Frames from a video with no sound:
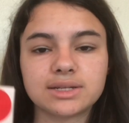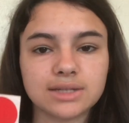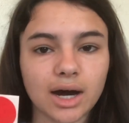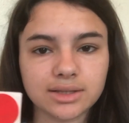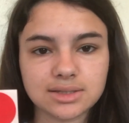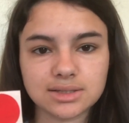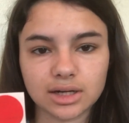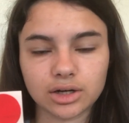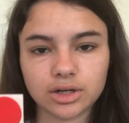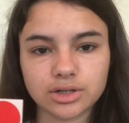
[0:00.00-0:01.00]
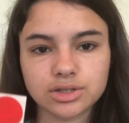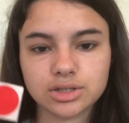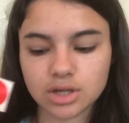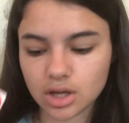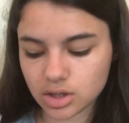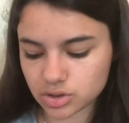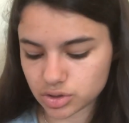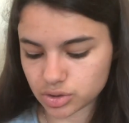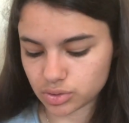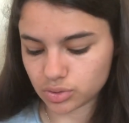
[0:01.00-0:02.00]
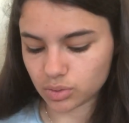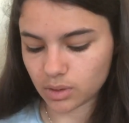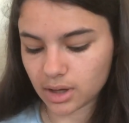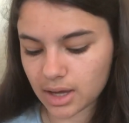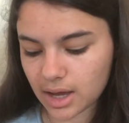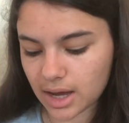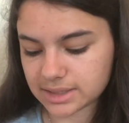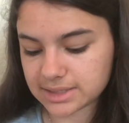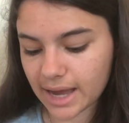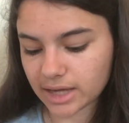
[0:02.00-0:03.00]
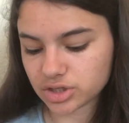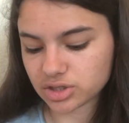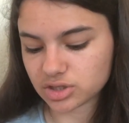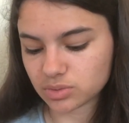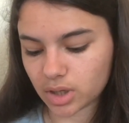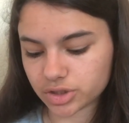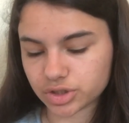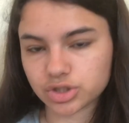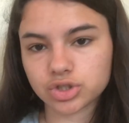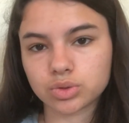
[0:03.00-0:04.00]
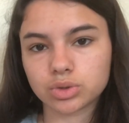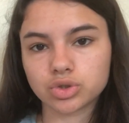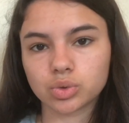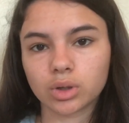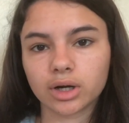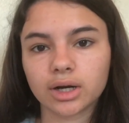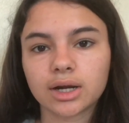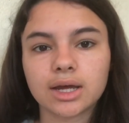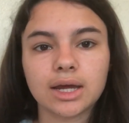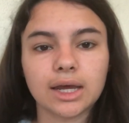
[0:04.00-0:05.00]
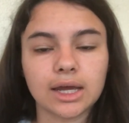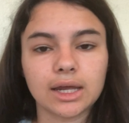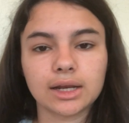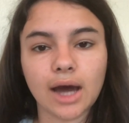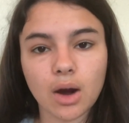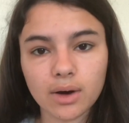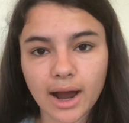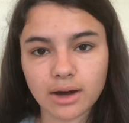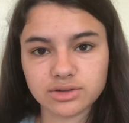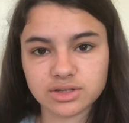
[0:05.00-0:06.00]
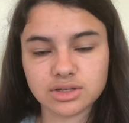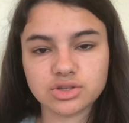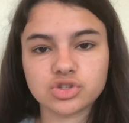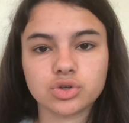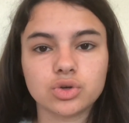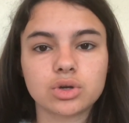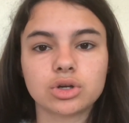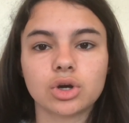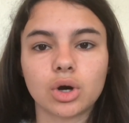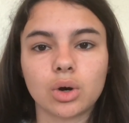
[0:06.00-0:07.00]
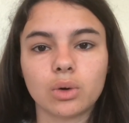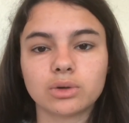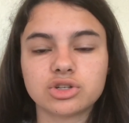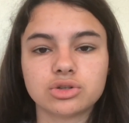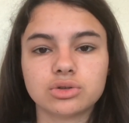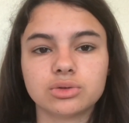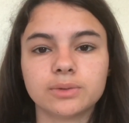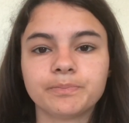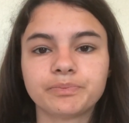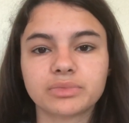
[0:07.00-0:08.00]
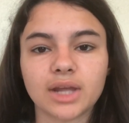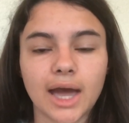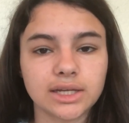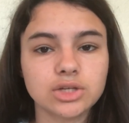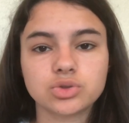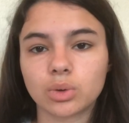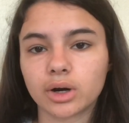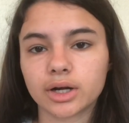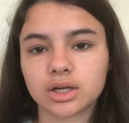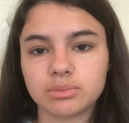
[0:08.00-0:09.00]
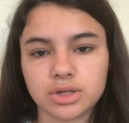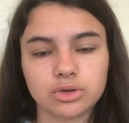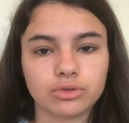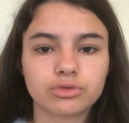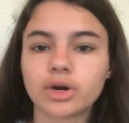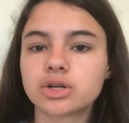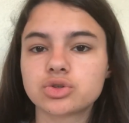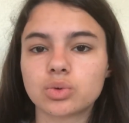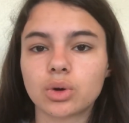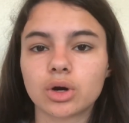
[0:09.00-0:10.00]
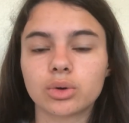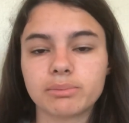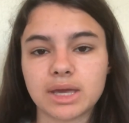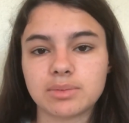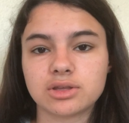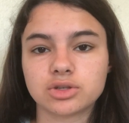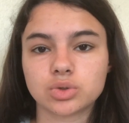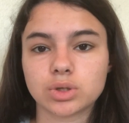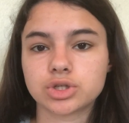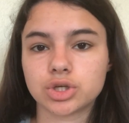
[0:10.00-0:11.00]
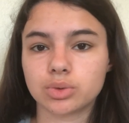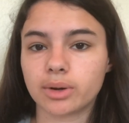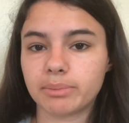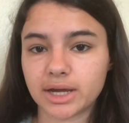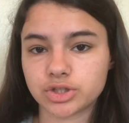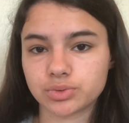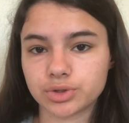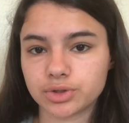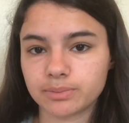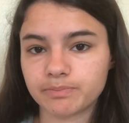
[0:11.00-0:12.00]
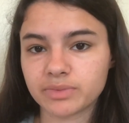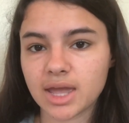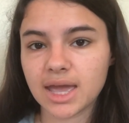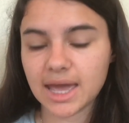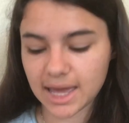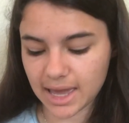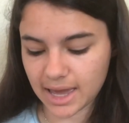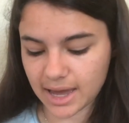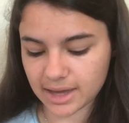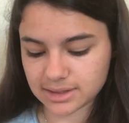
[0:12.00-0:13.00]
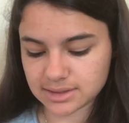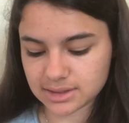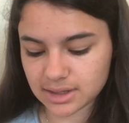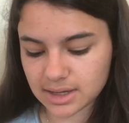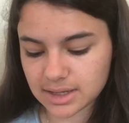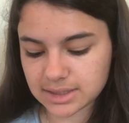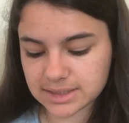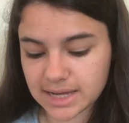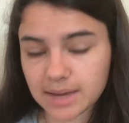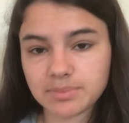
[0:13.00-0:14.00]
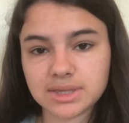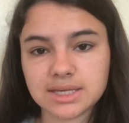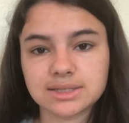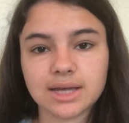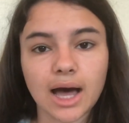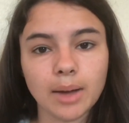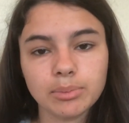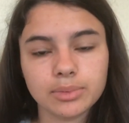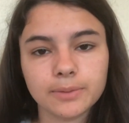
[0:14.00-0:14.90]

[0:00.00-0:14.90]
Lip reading: dot stickers to attach the swatches to a door in our houses. So you can go to any door, it can be your front door or maybe the door to your bedroom, and tape these up